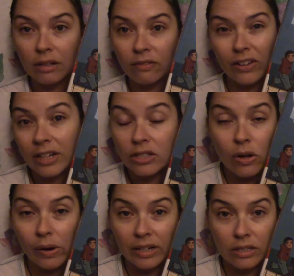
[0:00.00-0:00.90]
Vita's
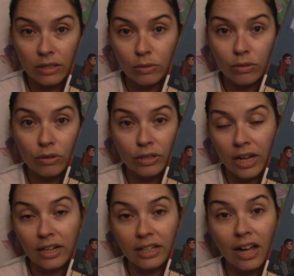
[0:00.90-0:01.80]
going to school,
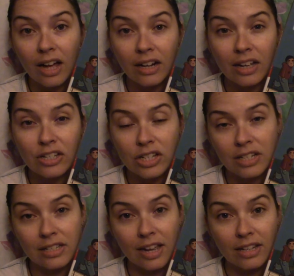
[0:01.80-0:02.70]
yada yada. She
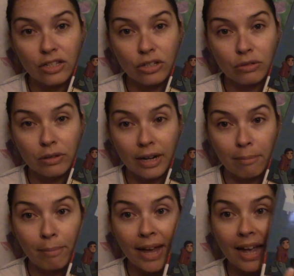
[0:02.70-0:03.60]
decides to create
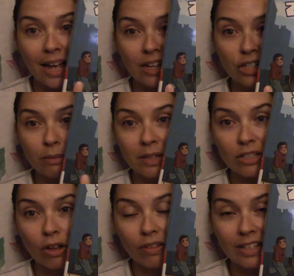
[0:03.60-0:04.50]
a band. She
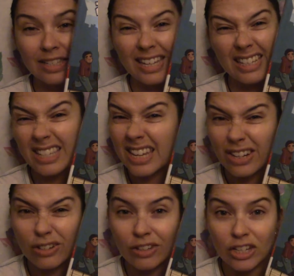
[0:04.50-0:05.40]
meets all these kids
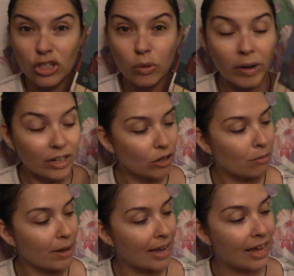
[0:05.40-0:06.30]
here. They join
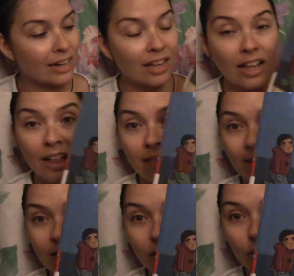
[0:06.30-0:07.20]
her band.
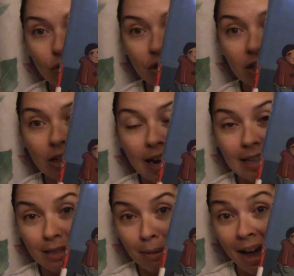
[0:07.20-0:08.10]
This girl here
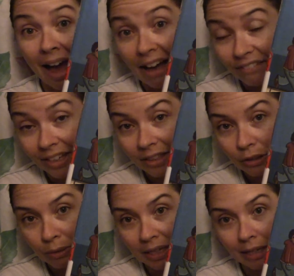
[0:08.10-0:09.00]
ends up having
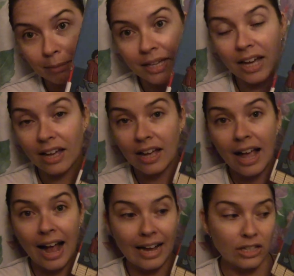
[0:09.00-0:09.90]
leukemia,
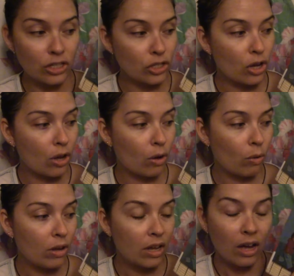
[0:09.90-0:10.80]
and
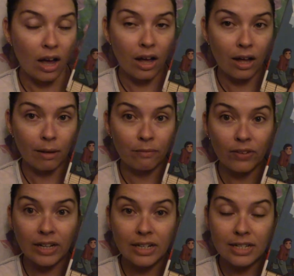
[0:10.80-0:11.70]
so um,
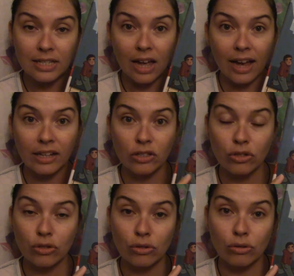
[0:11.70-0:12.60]
Vita
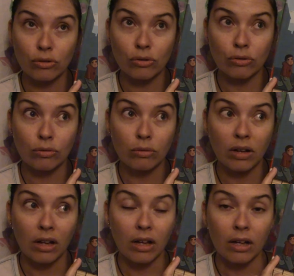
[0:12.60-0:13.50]
decides to
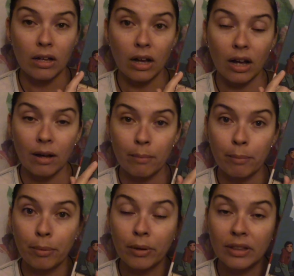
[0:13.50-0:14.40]

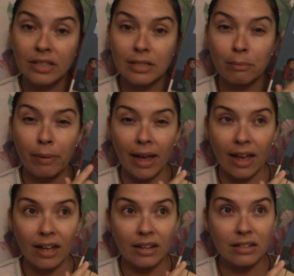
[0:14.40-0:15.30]
um, put this
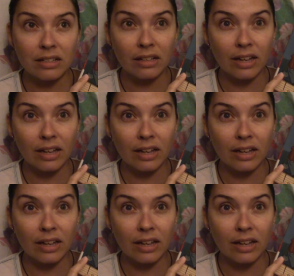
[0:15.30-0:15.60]
band